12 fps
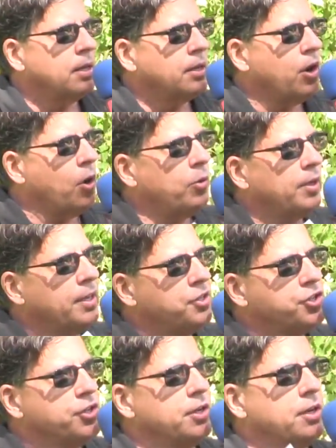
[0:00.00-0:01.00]

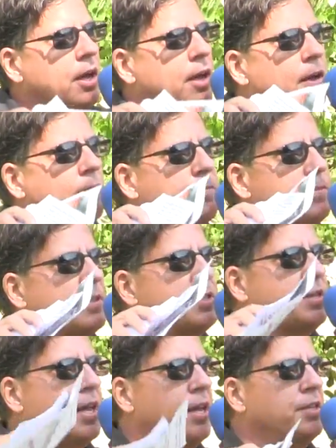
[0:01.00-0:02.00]
coalition of
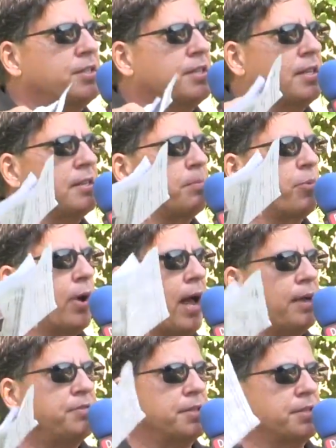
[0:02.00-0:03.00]
states that
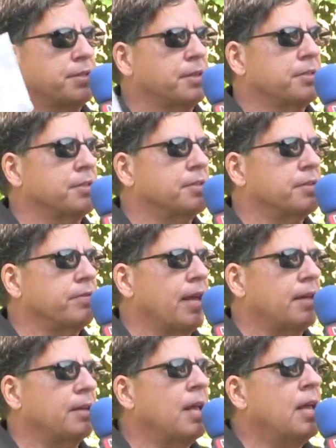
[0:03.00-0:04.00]
deprives its citizens of
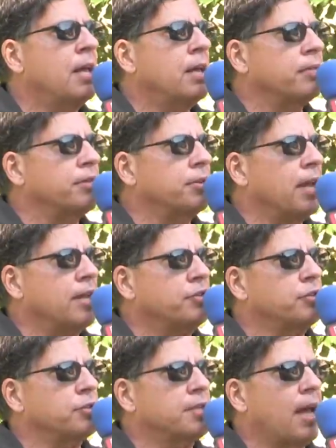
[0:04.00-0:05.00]
their
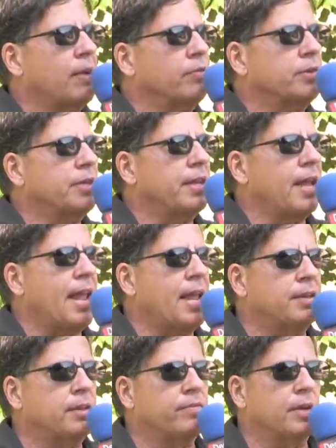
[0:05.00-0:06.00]
national sovereignty
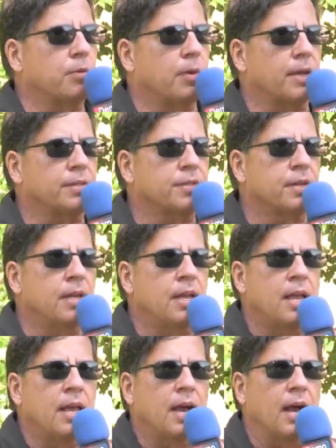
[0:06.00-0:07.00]
and of their rights
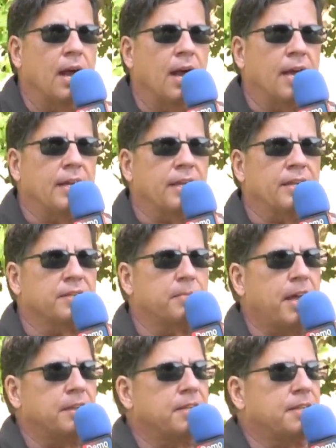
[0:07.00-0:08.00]
is
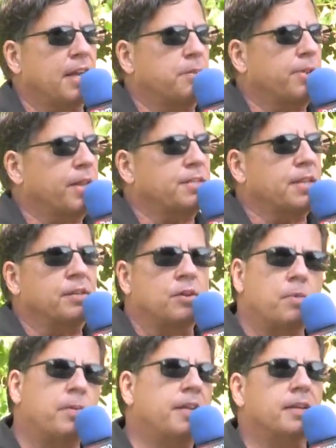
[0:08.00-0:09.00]
about to take place, and
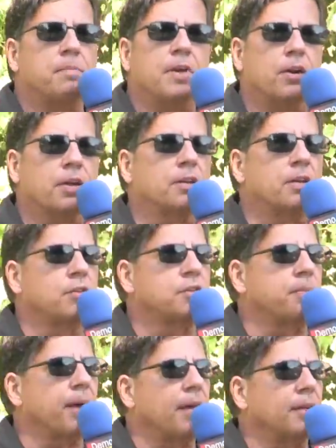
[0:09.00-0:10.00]
nobody in America
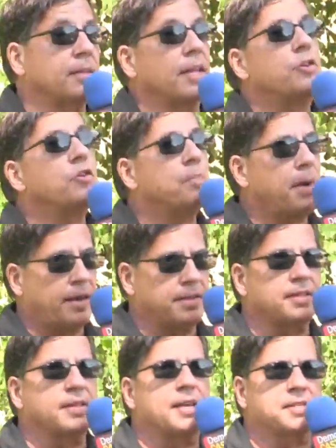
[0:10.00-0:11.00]
knows about it. They knew about
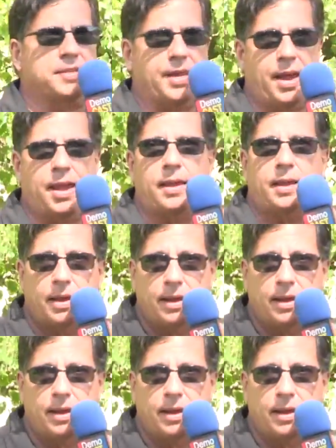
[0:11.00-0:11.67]
it the next day